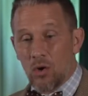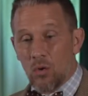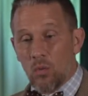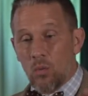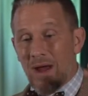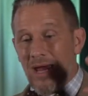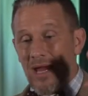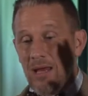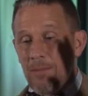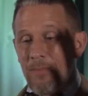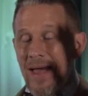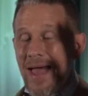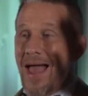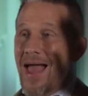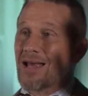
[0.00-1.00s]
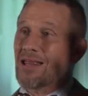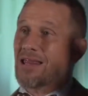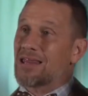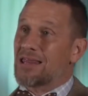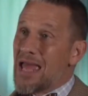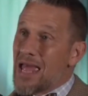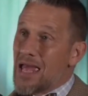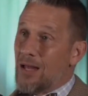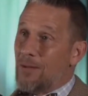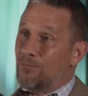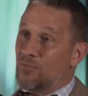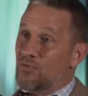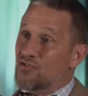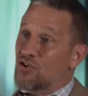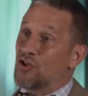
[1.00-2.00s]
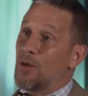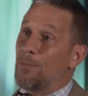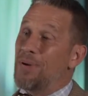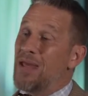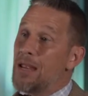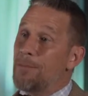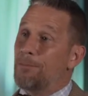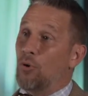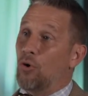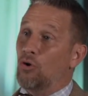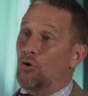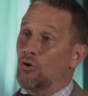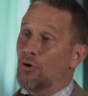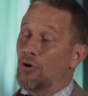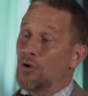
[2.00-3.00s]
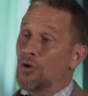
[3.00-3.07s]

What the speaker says: way back then to the people